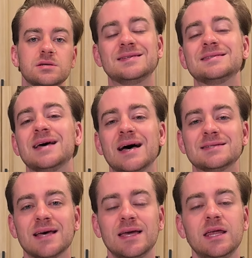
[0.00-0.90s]
And since it
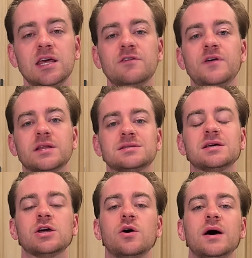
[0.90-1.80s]
has that heating effect, it's
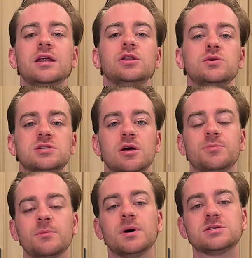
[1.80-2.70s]
gonna go ahead and loosen
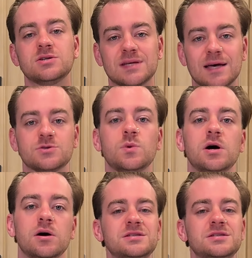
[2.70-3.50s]
up your muscles as well.